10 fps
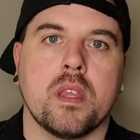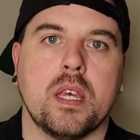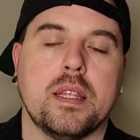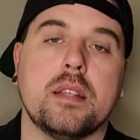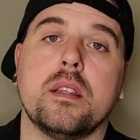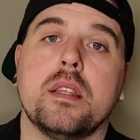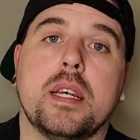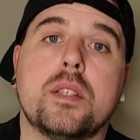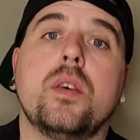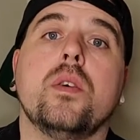And
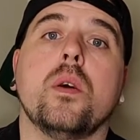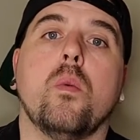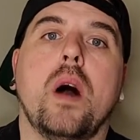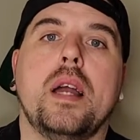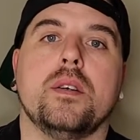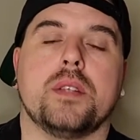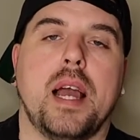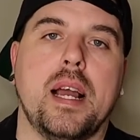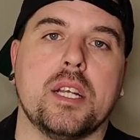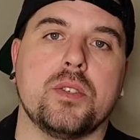that took a while to
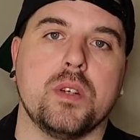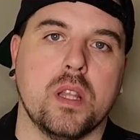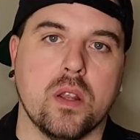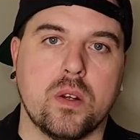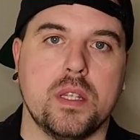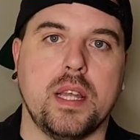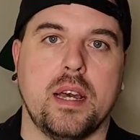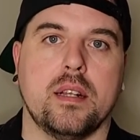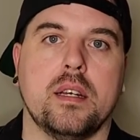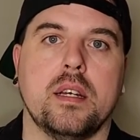actually learn
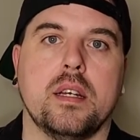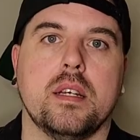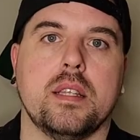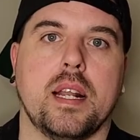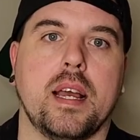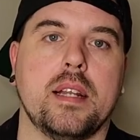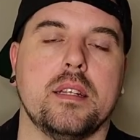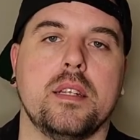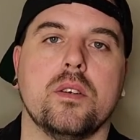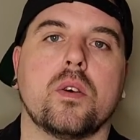that I had to
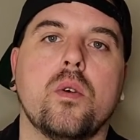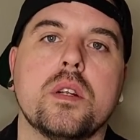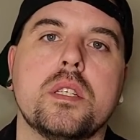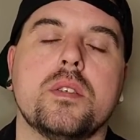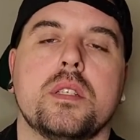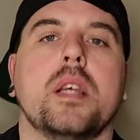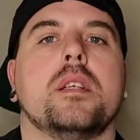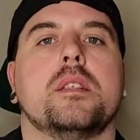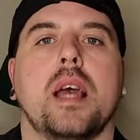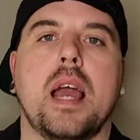deal. Of course, there's
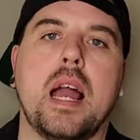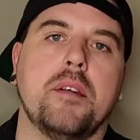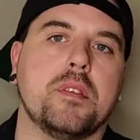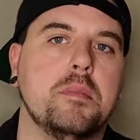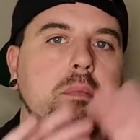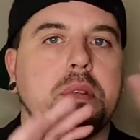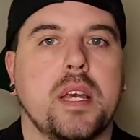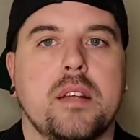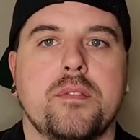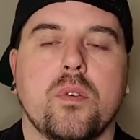things that have to be
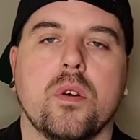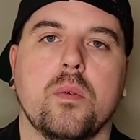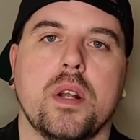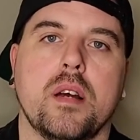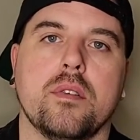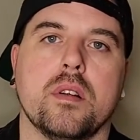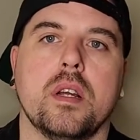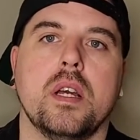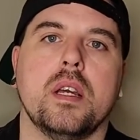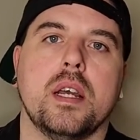planned for, whatever,
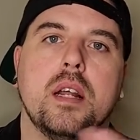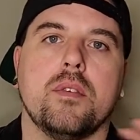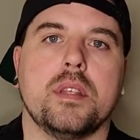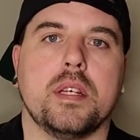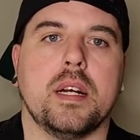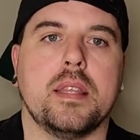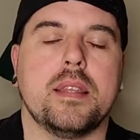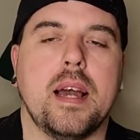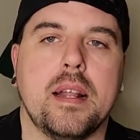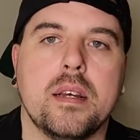and everything like
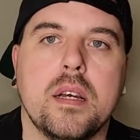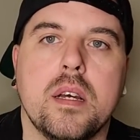that.